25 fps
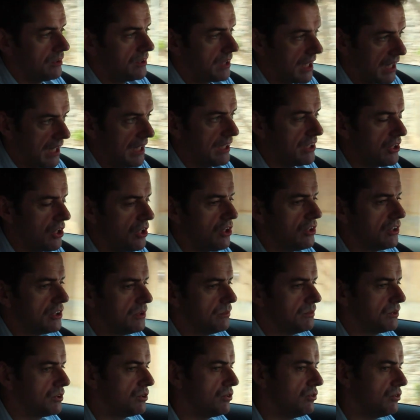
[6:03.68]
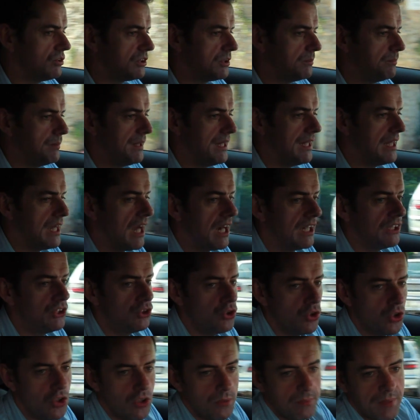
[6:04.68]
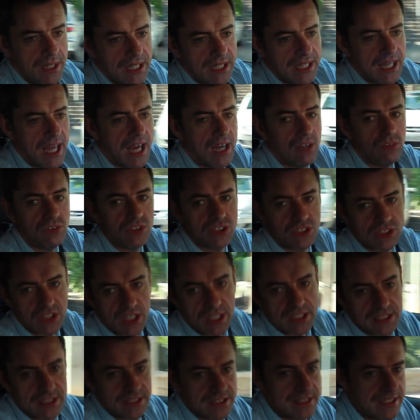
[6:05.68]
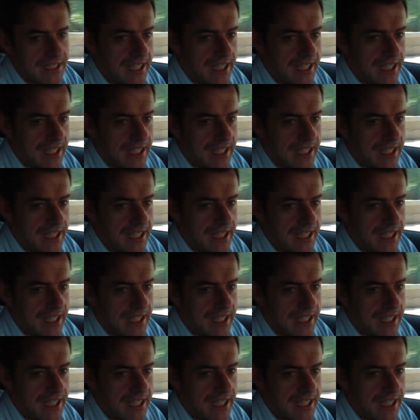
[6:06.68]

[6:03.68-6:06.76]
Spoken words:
than I thought it was going to be. I don't mean outside.